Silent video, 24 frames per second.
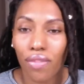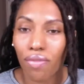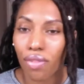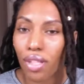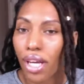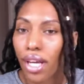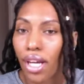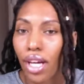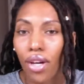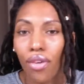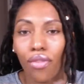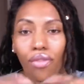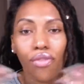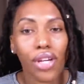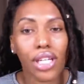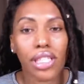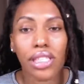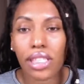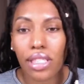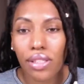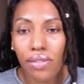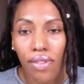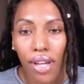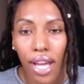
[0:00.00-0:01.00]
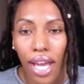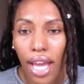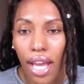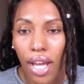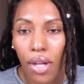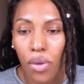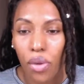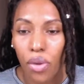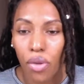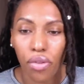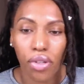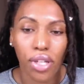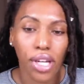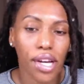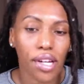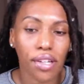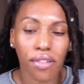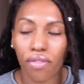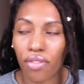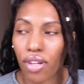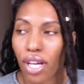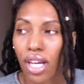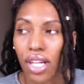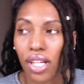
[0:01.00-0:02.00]
like a Fenty fan or
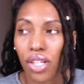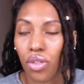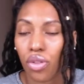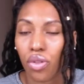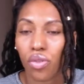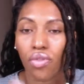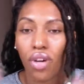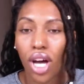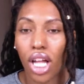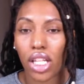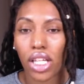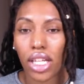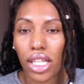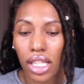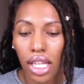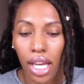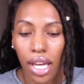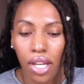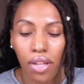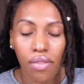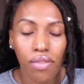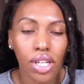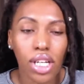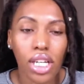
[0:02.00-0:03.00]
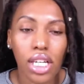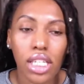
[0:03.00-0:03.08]
Rihanna fan and you follow her life,